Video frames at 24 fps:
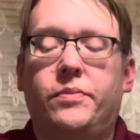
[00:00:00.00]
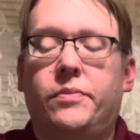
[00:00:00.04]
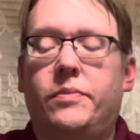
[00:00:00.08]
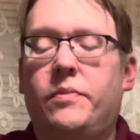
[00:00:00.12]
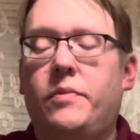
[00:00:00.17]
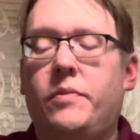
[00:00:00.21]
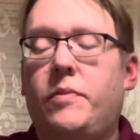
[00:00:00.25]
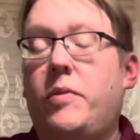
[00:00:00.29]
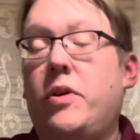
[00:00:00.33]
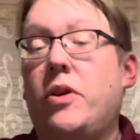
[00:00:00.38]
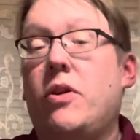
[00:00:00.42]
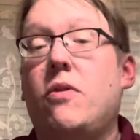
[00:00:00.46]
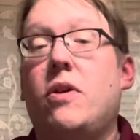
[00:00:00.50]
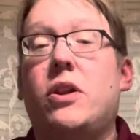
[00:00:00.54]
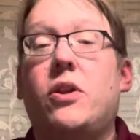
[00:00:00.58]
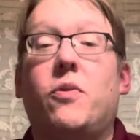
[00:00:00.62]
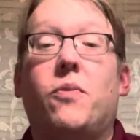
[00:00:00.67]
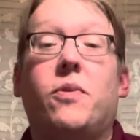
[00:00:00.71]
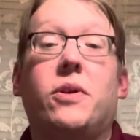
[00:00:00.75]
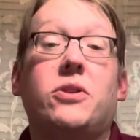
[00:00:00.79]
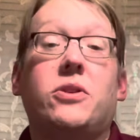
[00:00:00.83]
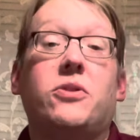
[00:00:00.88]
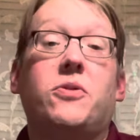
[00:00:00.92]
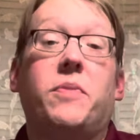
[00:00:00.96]
And we go on to
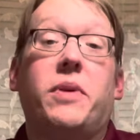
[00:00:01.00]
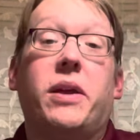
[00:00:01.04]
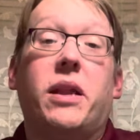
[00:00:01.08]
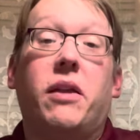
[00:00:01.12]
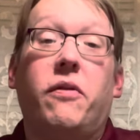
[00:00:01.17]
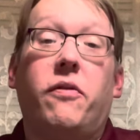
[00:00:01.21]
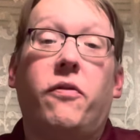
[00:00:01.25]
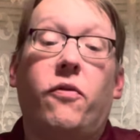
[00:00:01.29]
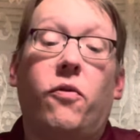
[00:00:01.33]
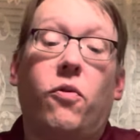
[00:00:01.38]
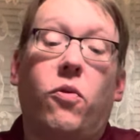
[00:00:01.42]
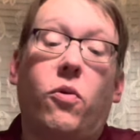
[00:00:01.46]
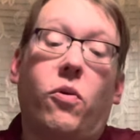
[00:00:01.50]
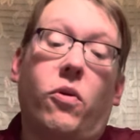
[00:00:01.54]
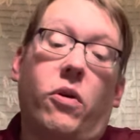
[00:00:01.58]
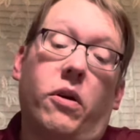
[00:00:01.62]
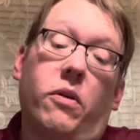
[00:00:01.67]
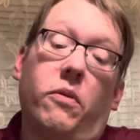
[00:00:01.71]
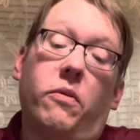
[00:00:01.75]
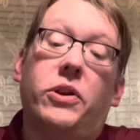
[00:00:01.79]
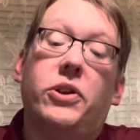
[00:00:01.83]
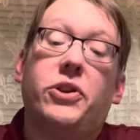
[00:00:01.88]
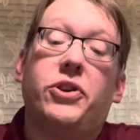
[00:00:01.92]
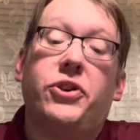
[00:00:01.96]
WrestleMania 4,
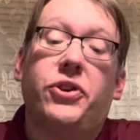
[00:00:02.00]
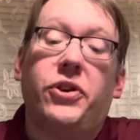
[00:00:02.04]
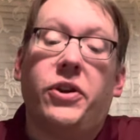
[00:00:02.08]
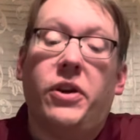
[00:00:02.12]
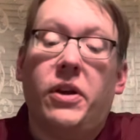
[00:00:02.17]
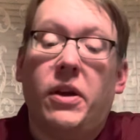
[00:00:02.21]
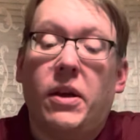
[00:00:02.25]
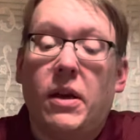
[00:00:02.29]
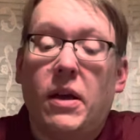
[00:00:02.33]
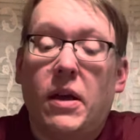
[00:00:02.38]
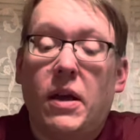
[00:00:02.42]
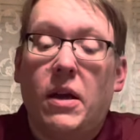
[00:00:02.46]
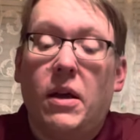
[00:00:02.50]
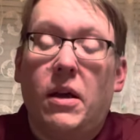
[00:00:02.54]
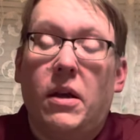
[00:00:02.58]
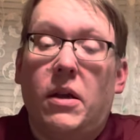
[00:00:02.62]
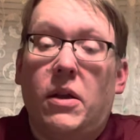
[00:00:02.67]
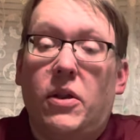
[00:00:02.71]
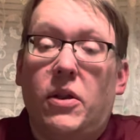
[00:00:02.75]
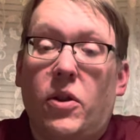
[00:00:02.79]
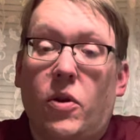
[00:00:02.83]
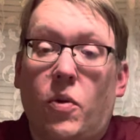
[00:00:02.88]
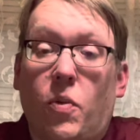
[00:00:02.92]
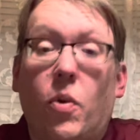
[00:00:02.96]
which
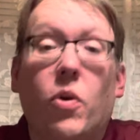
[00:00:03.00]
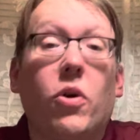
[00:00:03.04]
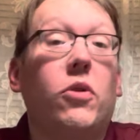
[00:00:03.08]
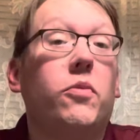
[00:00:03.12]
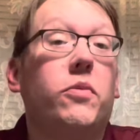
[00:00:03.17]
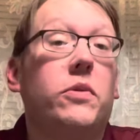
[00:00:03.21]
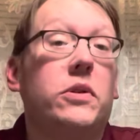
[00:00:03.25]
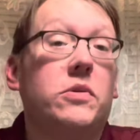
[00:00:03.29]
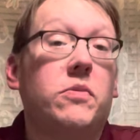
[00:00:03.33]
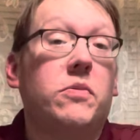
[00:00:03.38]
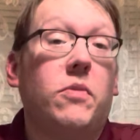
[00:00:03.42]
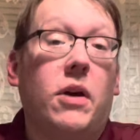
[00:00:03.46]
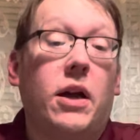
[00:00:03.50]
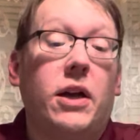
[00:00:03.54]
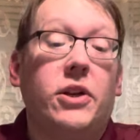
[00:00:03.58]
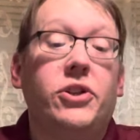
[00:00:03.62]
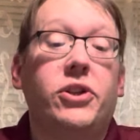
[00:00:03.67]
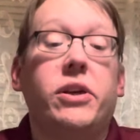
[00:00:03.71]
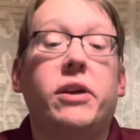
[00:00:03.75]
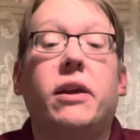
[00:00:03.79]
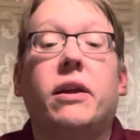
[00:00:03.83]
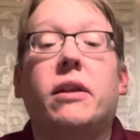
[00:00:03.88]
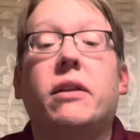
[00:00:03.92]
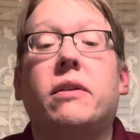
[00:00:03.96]
the world was
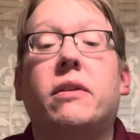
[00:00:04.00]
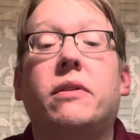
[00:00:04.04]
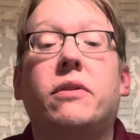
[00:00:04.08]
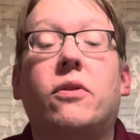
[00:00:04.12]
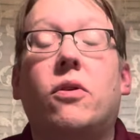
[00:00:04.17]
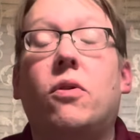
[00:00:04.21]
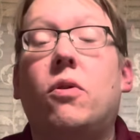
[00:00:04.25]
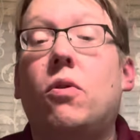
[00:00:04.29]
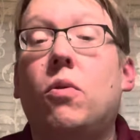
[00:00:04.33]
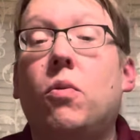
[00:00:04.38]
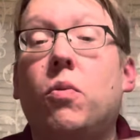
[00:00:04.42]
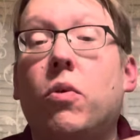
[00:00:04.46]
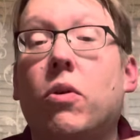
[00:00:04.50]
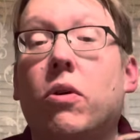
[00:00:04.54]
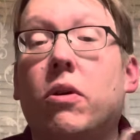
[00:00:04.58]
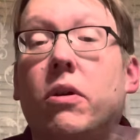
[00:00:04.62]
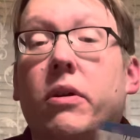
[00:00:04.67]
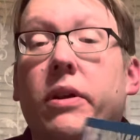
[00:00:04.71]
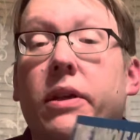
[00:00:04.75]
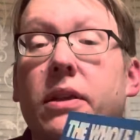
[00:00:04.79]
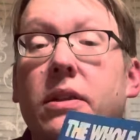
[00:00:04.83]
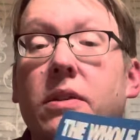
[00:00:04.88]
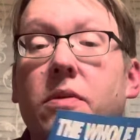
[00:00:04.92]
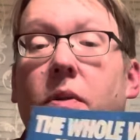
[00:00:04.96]
watching, and the whole world
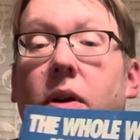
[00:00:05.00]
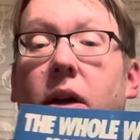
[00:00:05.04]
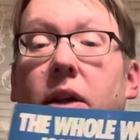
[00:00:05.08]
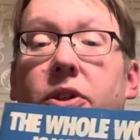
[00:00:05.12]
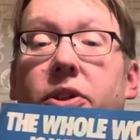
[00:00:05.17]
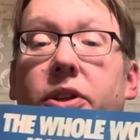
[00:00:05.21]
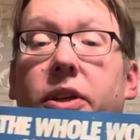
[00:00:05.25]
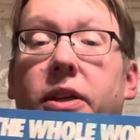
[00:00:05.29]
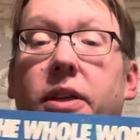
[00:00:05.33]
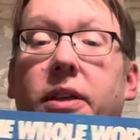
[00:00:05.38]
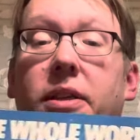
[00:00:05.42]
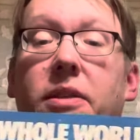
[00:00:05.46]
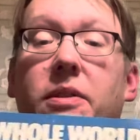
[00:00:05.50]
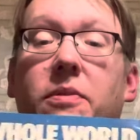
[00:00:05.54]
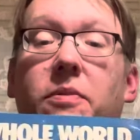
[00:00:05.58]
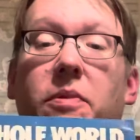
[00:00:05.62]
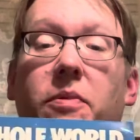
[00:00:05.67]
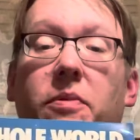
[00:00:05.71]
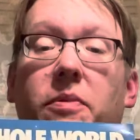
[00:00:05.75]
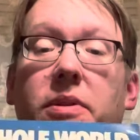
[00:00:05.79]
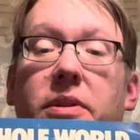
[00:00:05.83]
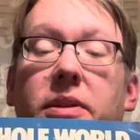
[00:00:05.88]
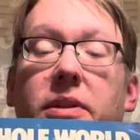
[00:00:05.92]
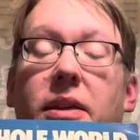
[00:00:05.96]
is watching, is what
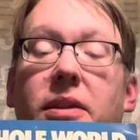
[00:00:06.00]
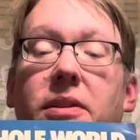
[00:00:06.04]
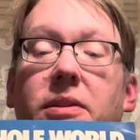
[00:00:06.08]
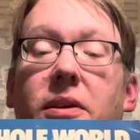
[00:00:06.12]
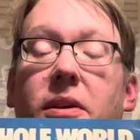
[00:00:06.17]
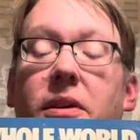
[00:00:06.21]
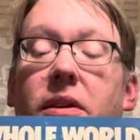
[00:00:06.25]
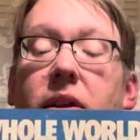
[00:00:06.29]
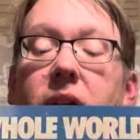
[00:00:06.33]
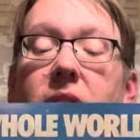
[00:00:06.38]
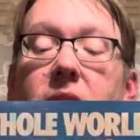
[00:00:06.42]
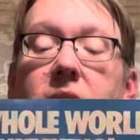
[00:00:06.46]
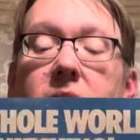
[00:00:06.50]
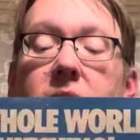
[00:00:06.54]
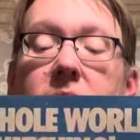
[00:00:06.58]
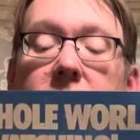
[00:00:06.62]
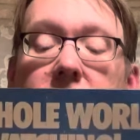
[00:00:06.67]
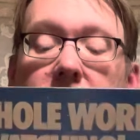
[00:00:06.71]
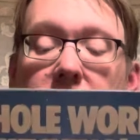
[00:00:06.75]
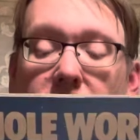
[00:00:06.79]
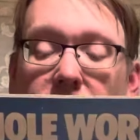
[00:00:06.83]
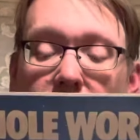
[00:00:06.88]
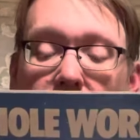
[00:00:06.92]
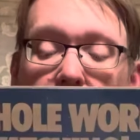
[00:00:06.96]
it says on here.
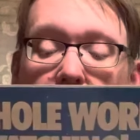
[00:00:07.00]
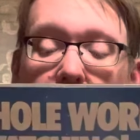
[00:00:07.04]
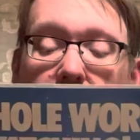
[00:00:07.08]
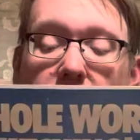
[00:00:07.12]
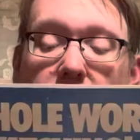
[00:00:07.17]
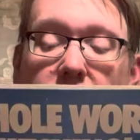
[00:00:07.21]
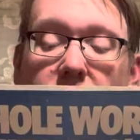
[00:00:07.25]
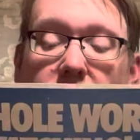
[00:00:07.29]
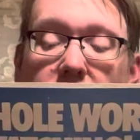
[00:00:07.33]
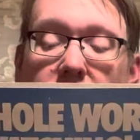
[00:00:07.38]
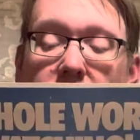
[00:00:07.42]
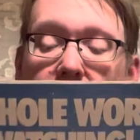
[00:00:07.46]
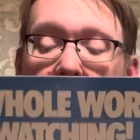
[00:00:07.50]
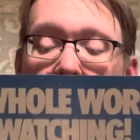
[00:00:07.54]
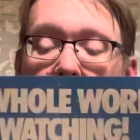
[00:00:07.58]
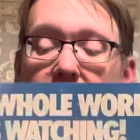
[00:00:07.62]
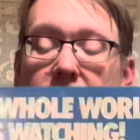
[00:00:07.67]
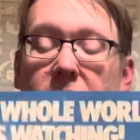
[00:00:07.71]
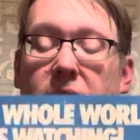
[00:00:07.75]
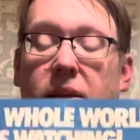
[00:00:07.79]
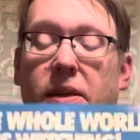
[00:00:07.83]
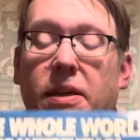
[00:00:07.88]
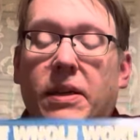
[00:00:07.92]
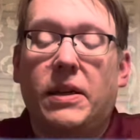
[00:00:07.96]
And of course,
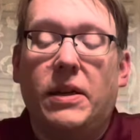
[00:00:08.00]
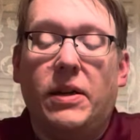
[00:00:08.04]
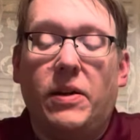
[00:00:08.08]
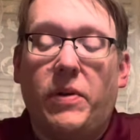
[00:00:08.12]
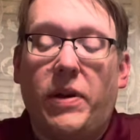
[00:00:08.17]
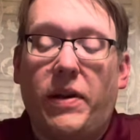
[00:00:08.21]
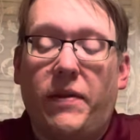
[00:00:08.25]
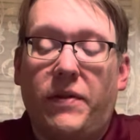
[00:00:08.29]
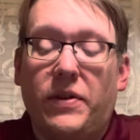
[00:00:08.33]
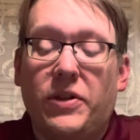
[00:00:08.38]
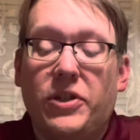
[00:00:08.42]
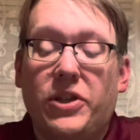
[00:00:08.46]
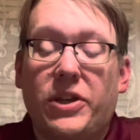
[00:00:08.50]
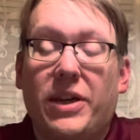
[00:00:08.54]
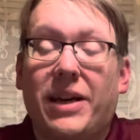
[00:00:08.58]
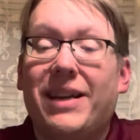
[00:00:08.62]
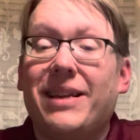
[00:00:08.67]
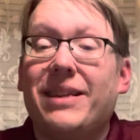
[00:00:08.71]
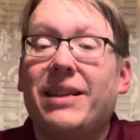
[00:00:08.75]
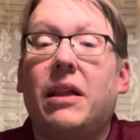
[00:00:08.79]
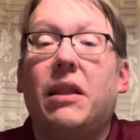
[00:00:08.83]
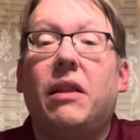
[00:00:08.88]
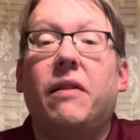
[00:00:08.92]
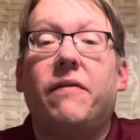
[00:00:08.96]
we have a giant
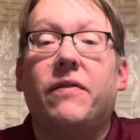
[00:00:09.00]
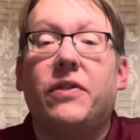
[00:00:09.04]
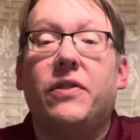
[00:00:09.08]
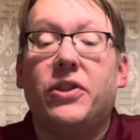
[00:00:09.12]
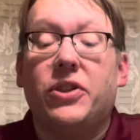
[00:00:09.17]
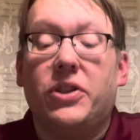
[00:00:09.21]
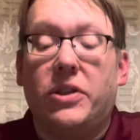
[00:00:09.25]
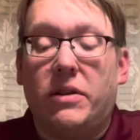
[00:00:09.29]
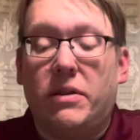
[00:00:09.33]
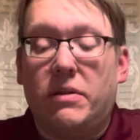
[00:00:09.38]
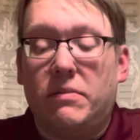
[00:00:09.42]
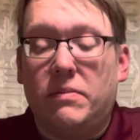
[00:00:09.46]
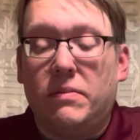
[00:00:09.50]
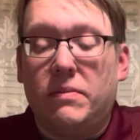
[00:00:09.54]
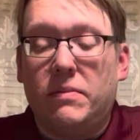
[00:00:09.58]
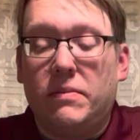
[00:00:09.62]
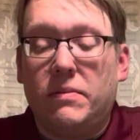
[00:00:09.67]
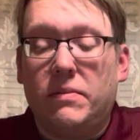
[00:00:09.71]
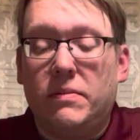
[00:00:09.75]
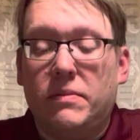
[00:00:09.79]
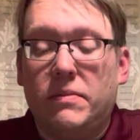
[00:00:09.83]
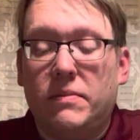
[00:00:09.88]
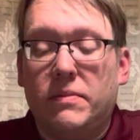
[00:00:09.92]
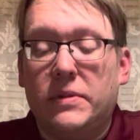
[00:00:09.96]
television
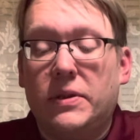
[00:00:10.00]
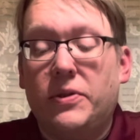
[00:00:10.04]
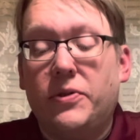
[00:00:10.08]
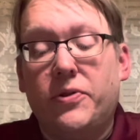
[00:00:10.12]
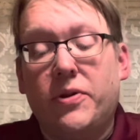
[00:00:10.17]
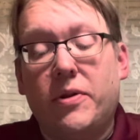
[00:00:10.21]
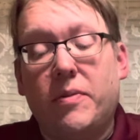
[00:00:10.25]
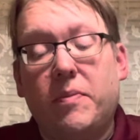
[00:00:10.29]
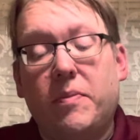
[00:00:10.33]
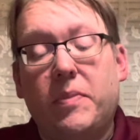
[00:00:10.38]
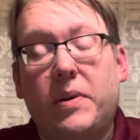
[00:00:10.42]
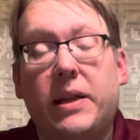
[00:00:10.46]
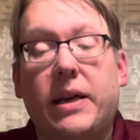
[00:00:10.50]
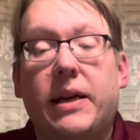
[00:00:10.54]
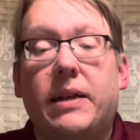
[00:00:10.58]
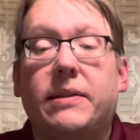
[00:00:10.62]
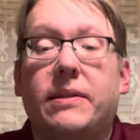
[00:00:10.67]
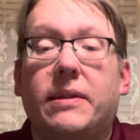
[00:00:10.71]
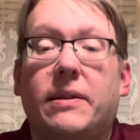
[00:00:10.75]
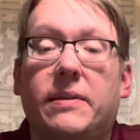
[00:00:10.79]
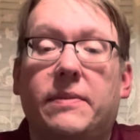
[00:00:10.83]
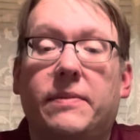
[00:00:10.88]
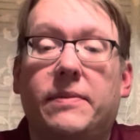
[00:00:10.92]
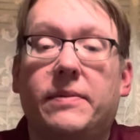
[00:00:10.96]
in Trump
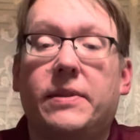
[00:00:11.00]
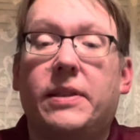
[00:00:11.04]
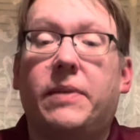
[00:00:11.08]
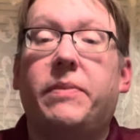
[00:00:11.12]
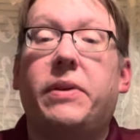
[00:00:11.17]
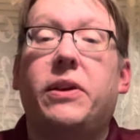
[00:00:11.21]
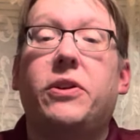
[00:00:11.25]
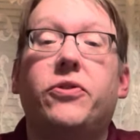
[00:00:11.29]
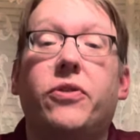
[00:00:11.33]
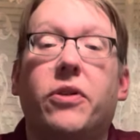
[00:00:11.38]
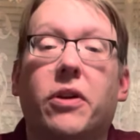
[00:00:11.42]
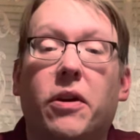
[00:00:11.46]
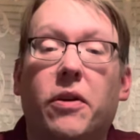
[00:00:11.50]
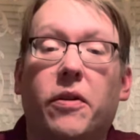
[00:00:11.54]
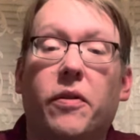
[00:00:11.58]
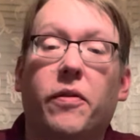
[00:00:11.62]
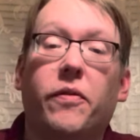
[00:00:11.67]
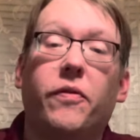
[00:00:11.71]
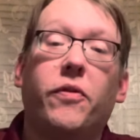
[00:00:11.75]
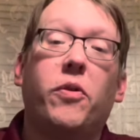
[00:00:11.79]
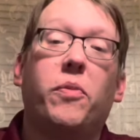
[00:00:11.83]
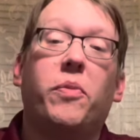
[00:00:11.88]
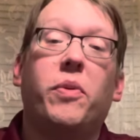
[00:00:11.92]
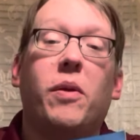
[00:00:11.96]
Plaza. That may trigger a
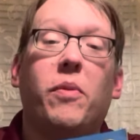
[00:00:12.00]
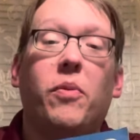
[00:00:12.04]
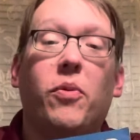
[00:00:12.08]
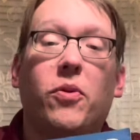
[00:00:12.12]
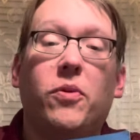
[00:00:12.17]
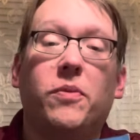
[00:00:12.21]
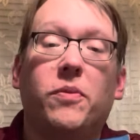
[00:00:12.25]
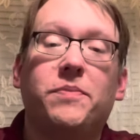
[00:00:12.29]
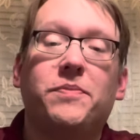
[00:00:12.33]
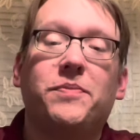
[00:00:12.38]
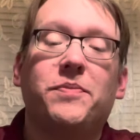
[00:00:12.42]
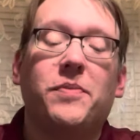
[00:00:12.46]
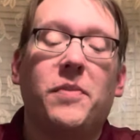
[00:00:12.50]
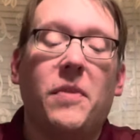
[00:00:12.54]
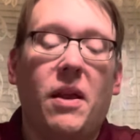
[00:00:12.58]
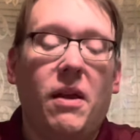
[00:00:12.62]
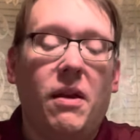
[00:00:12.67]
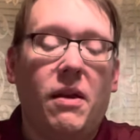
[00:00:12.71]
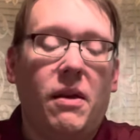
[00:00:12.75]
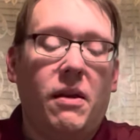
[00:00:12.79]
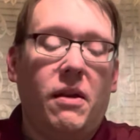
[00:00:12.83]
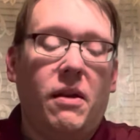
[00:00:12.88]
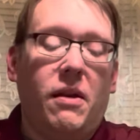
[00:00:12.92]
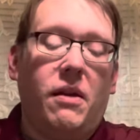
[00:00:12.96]
few people.
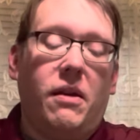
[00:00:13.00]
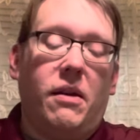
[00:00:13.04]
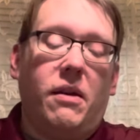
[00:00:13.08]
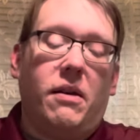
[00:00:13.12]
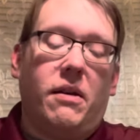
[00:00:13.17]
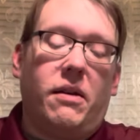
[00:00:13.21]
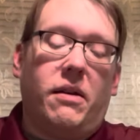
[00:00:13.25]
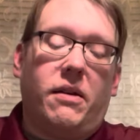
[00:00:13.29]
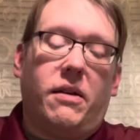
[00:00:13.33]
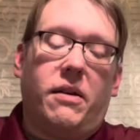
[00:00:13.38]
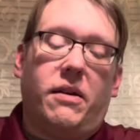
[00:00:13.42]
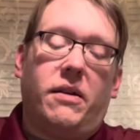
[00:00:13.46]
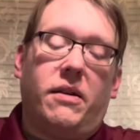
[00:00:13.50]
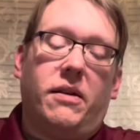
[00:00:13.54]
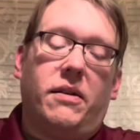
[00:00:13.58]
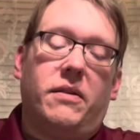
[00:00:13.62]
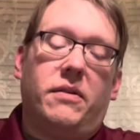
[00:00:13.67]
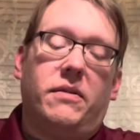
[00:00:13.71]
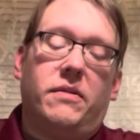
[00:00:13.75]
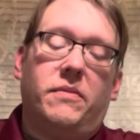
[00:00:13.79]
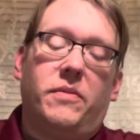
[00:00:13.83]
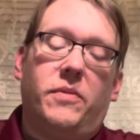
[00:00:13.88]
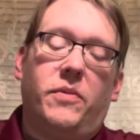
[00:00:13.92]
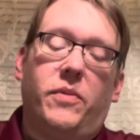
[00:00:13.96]

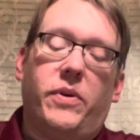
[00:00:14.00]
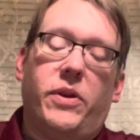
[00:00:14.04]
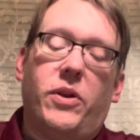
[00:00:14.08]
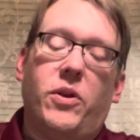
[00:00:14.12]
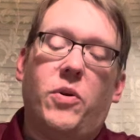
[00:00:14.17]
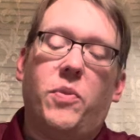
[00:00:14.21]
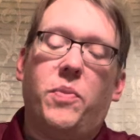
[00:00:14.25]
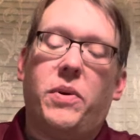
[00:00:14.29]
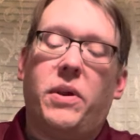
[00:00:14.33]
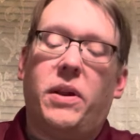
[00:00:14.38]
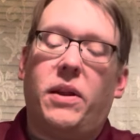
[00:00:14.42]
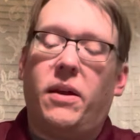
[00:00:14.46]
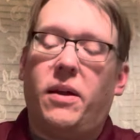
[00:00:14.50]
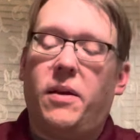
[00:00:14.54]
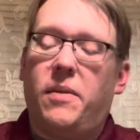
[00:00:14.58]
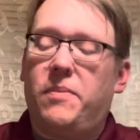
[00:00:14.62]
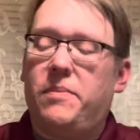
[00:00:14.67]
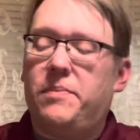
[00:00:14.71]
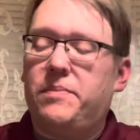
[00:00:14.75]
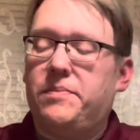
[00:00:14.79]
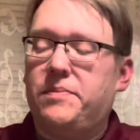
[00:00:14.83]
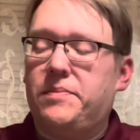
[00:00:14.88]
So we open it up.